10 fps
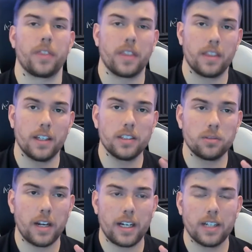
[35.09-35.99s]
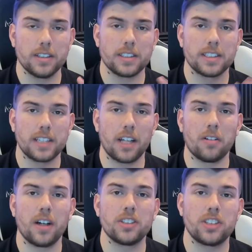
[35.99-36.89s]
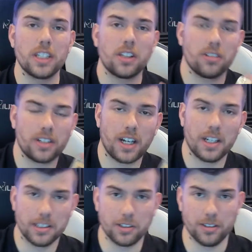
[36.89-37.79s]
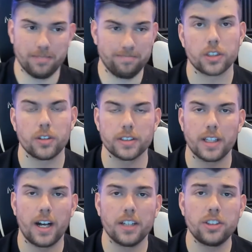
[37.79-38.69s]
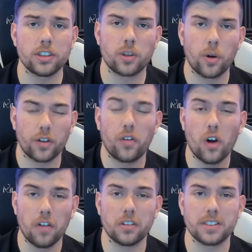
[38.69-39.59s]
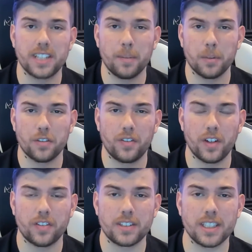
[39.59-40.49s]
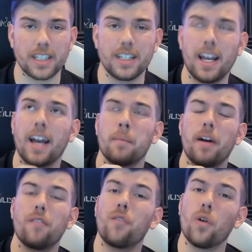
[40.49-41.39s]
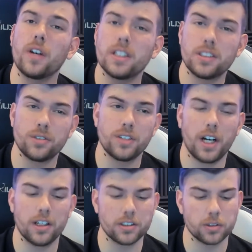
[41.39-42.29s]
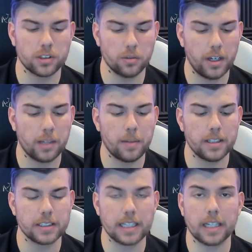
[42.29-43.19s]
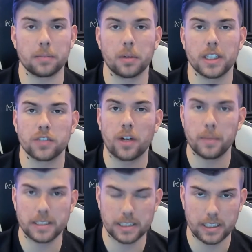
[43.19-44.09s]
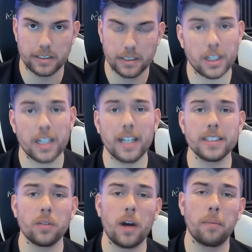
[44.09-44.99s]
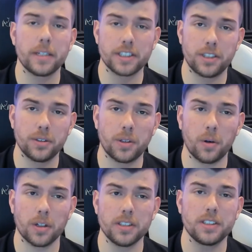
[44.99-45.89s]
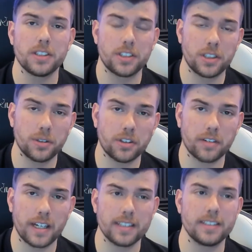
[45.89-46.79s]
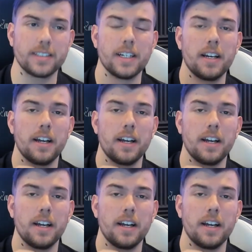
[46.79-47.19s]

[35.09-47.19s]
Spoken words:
This right here is a Celeron G3900. So it was launched in Q4 of December 15 at about $42 was the recommended selling price from Intel. It has a whopping 2 cores, 2 threads.